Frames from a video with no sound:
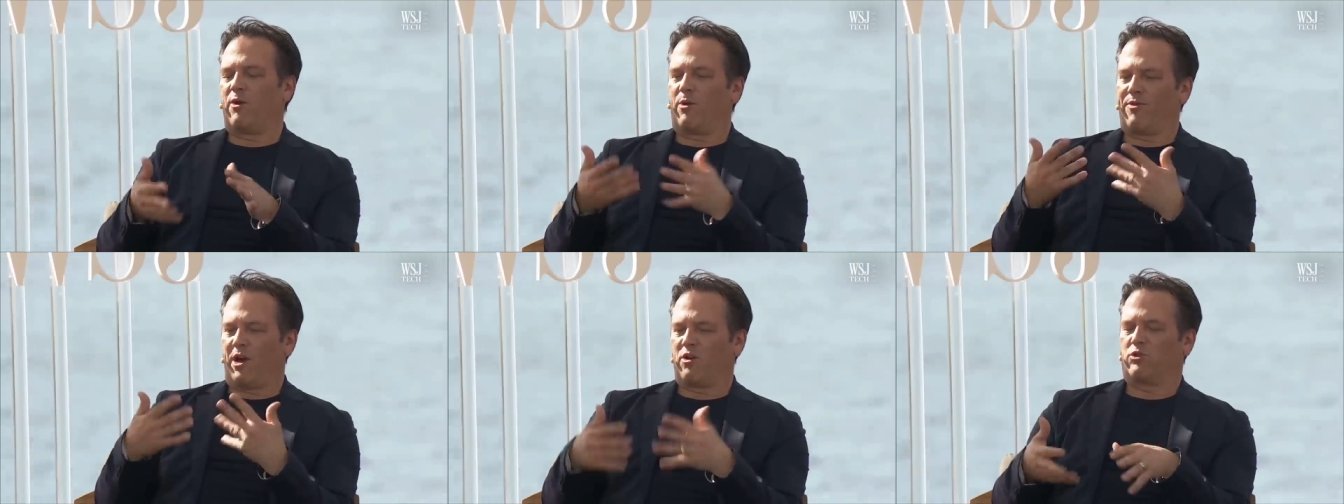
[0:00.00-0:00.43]

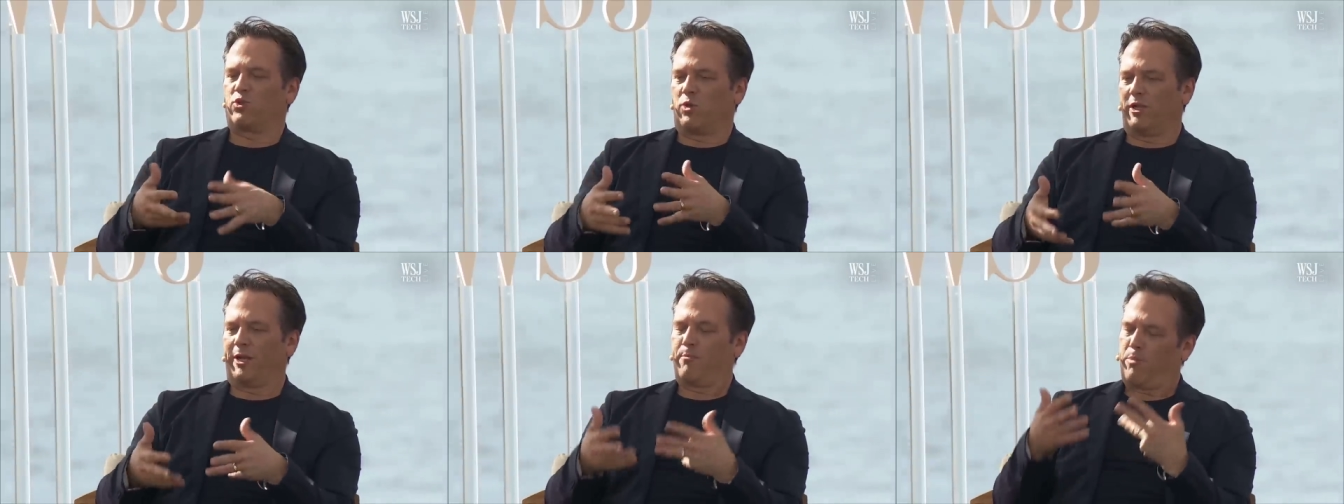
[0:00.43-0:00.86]
we thought it was
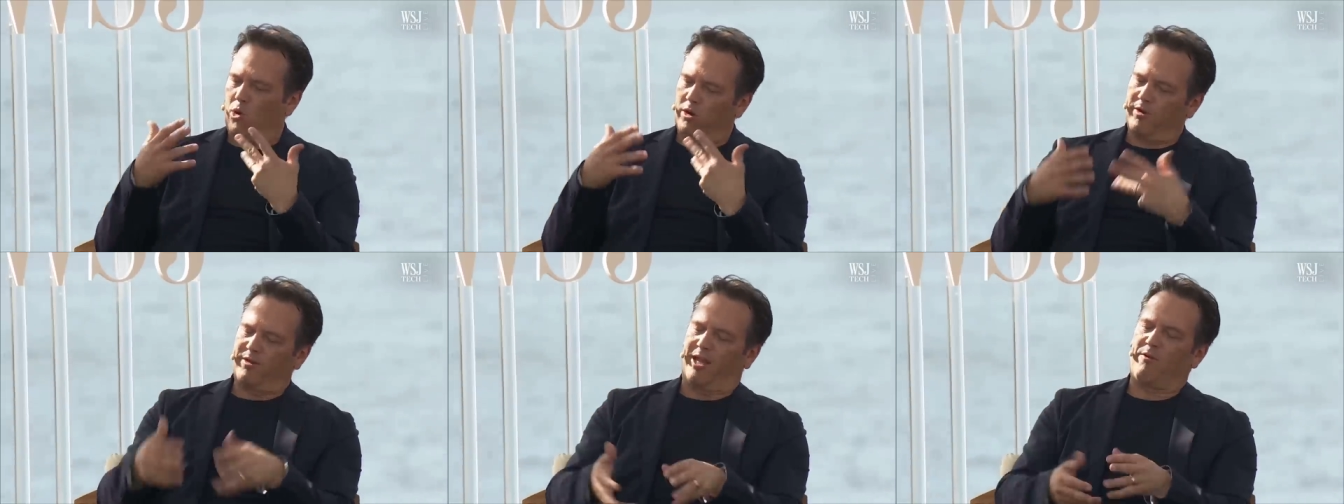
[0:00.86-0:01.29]
really
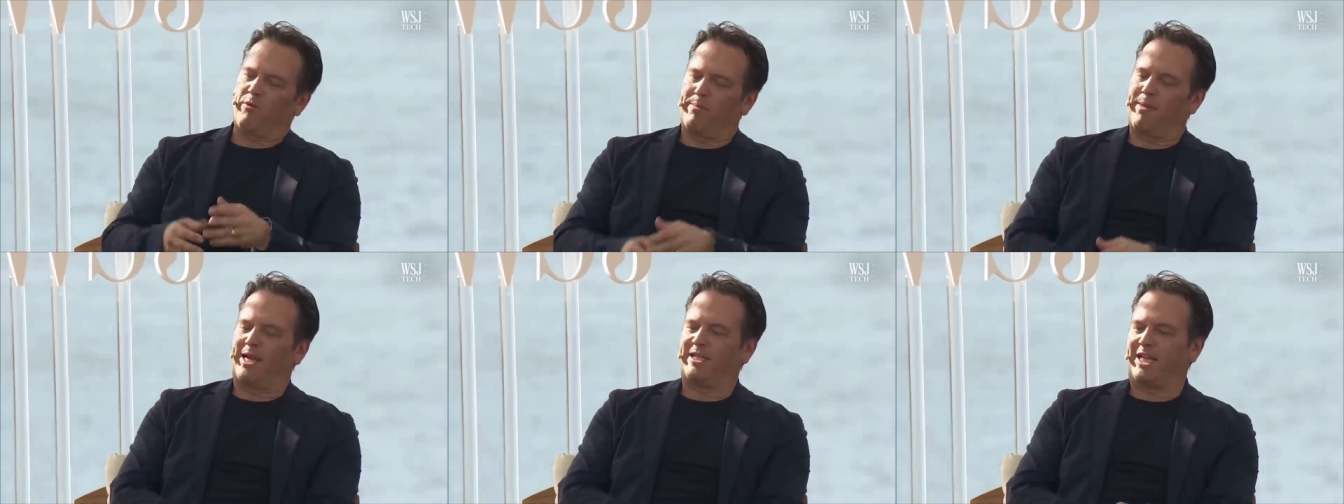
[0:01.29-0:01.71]
important that we
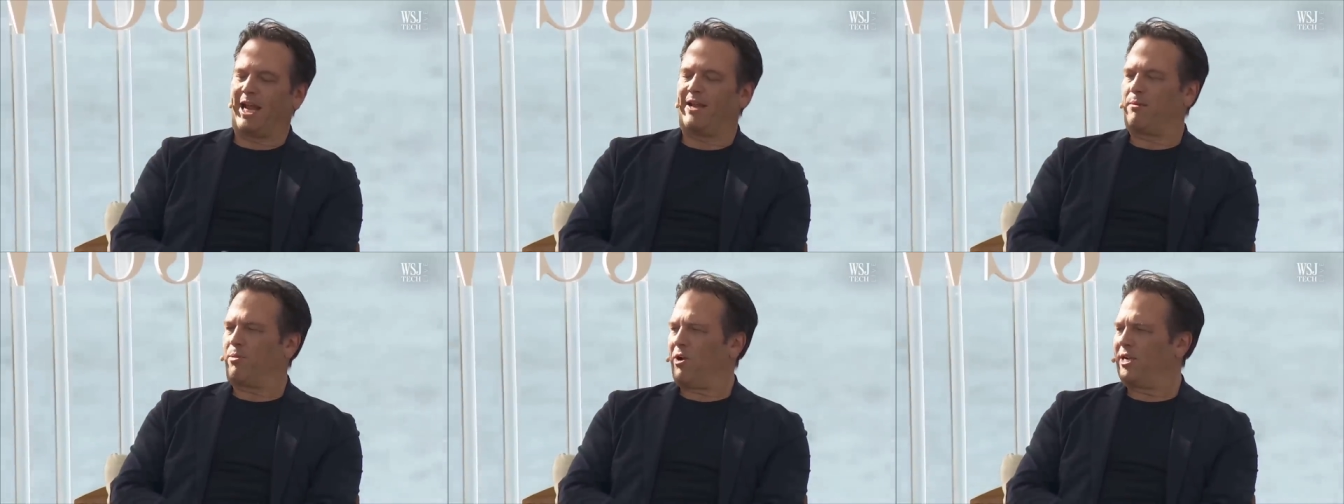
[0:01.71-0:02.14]

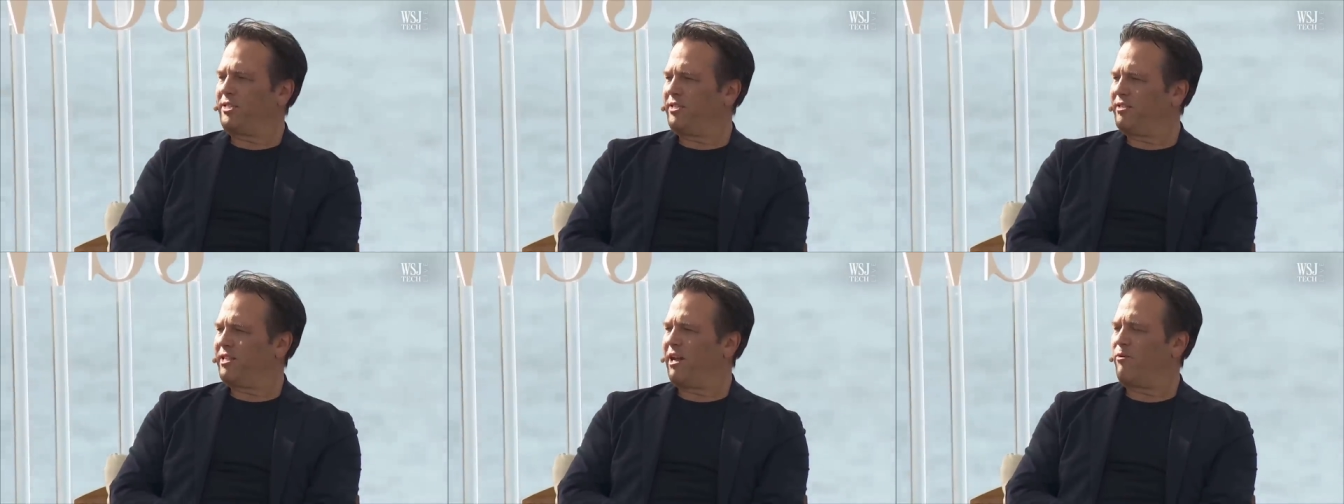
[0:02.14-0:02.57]
maintain the
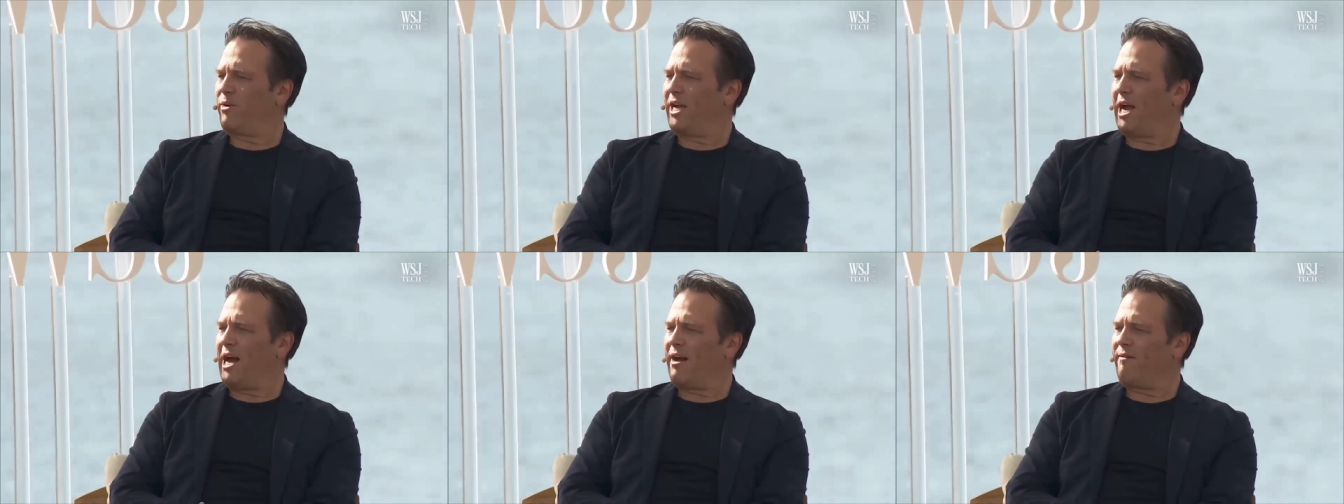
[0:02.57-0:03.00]
prices that
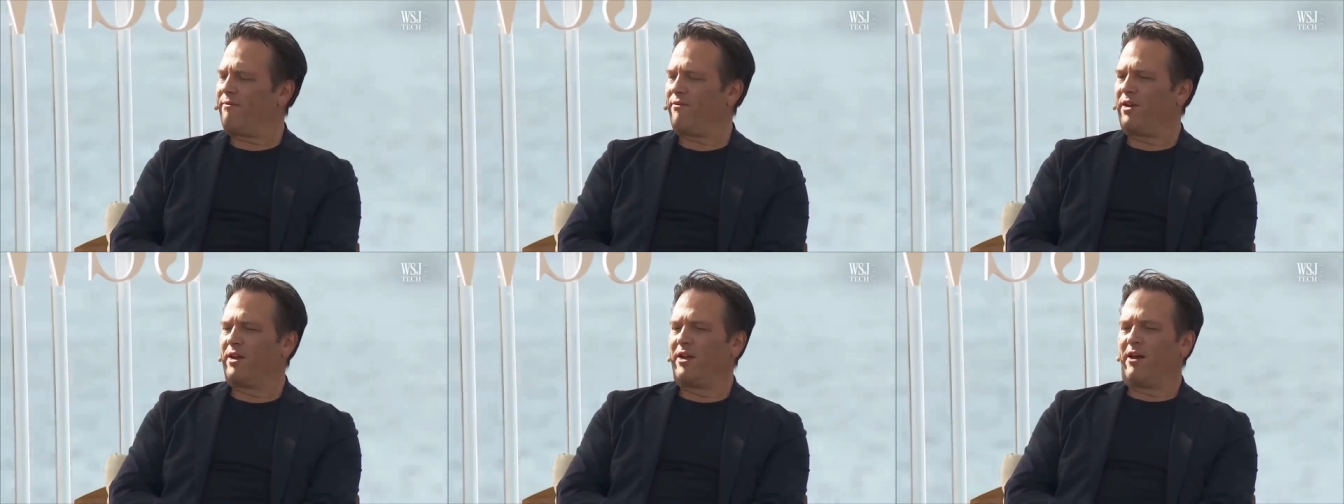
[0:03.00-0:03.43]
we
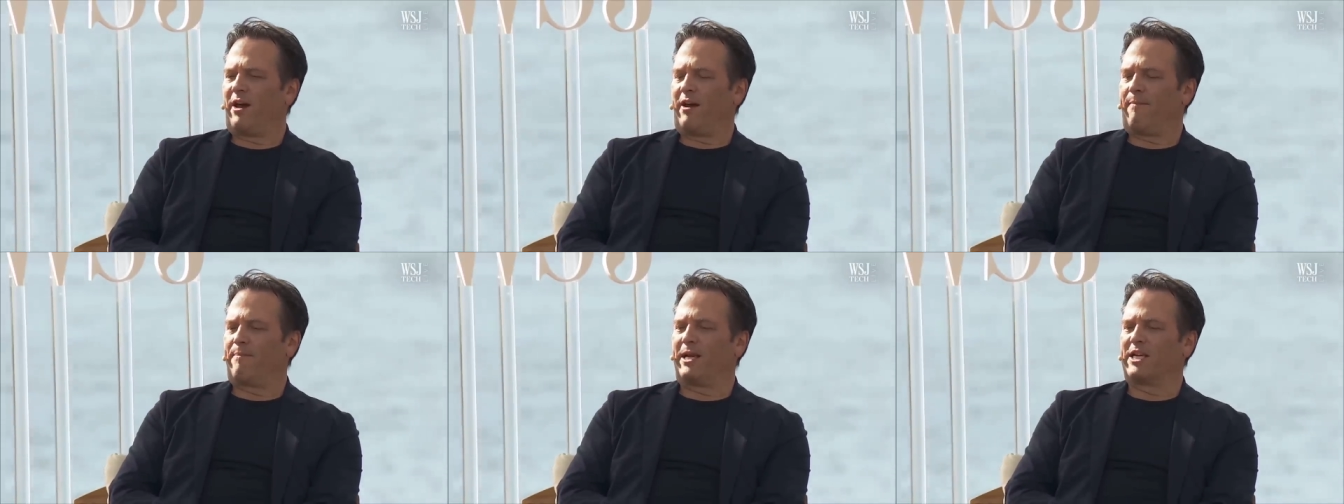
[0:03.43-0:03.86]
have
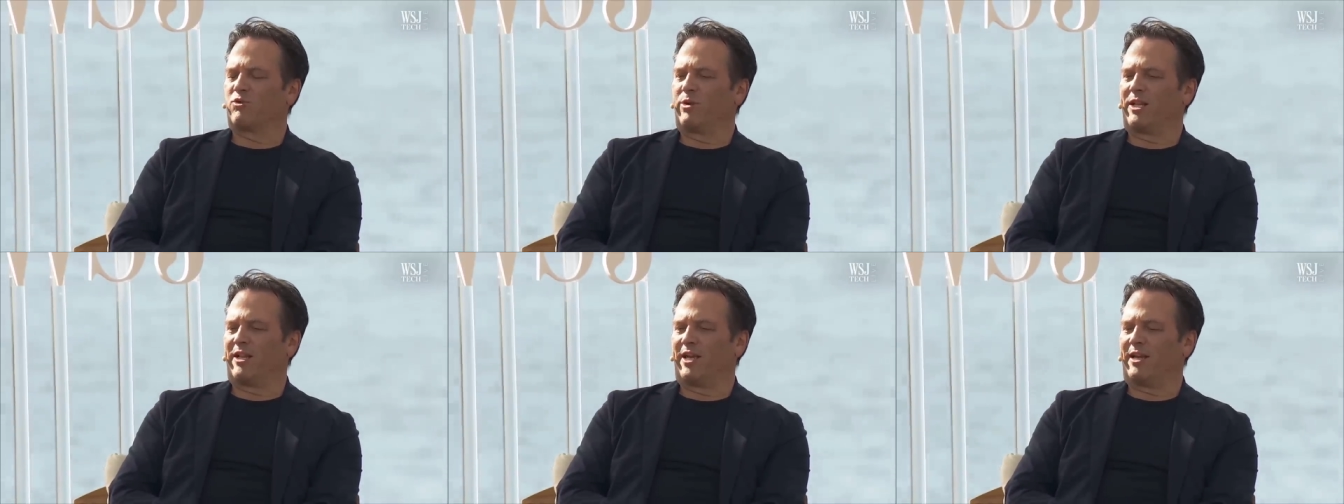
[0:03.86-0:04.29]
um, because
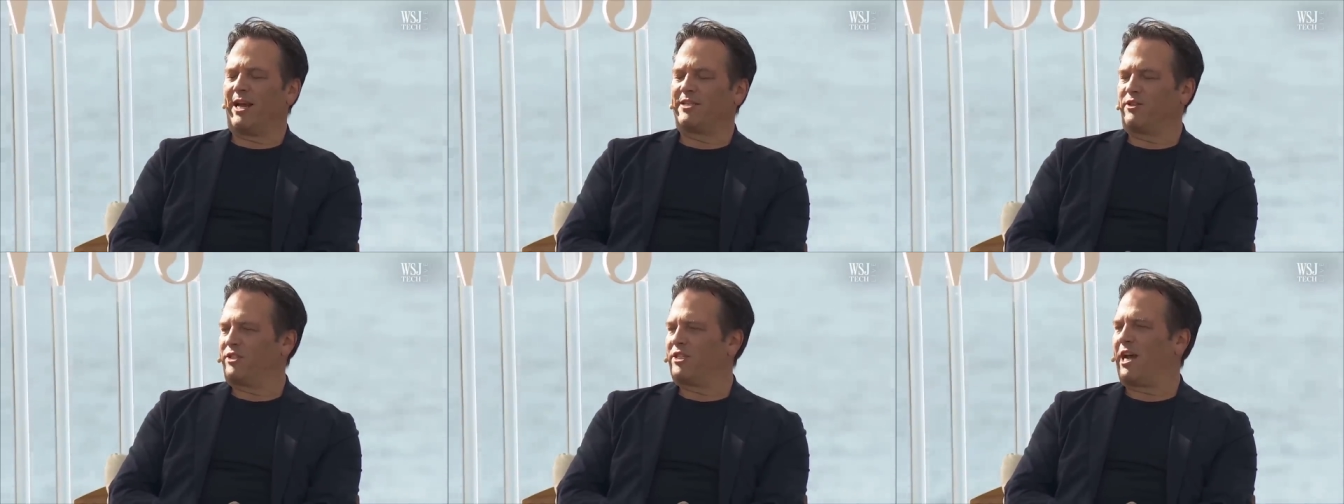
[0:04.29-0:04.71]
we think,
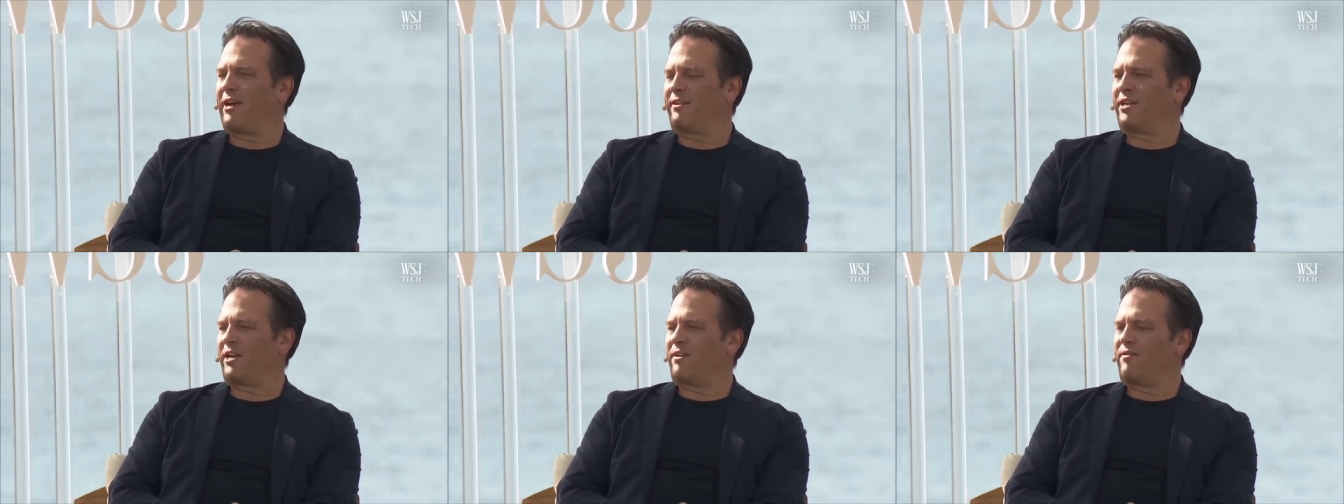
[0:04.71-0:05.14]
as you said,